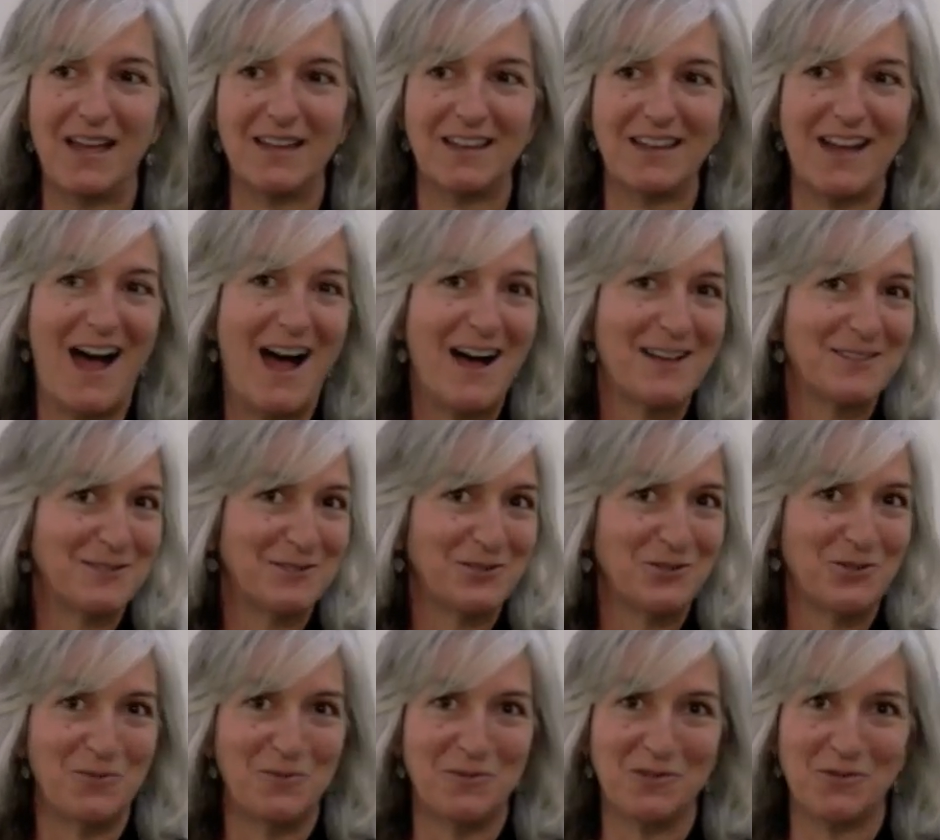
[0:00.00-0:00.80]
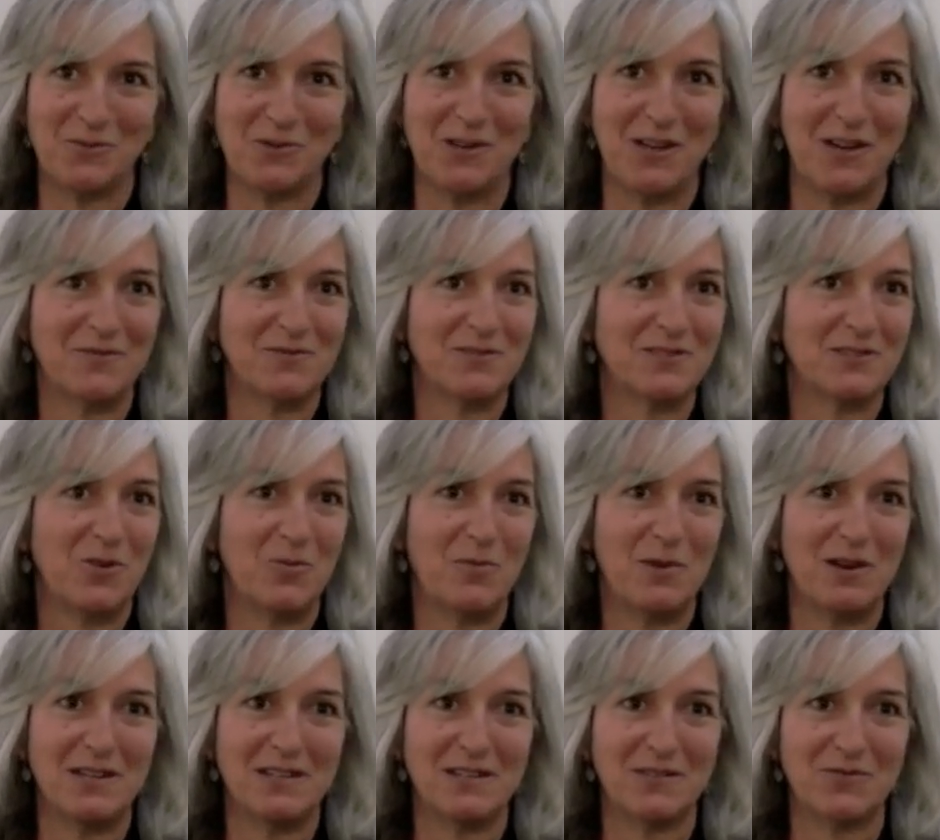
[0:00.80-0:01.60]
costumes, we have so
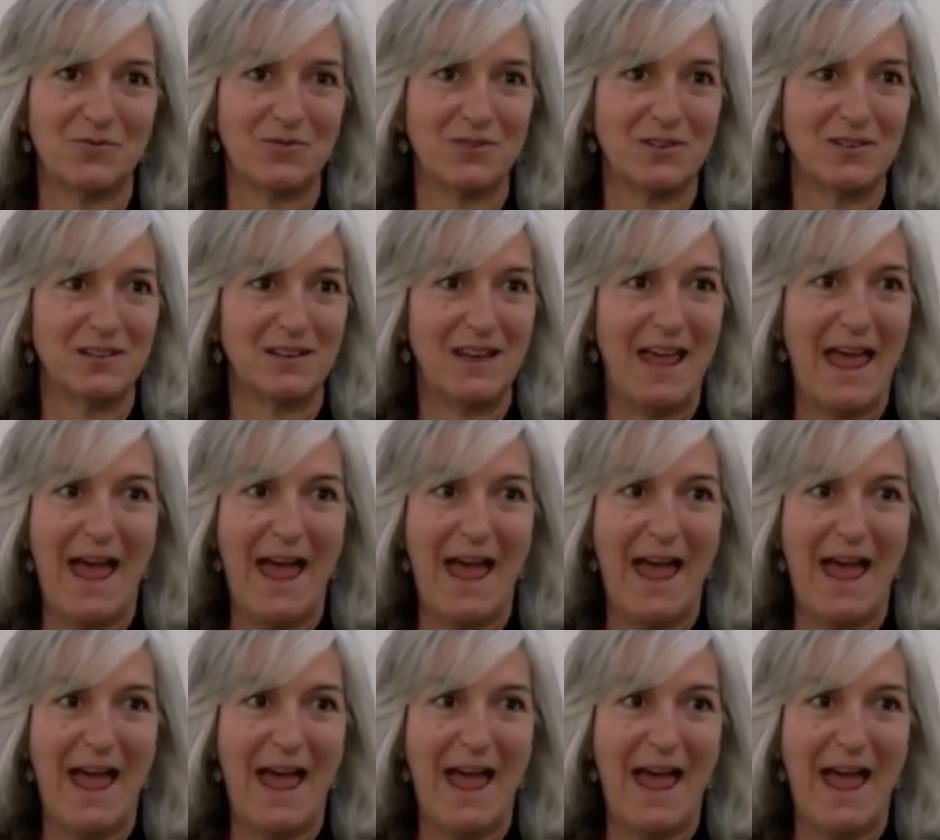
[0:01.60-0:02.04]
many different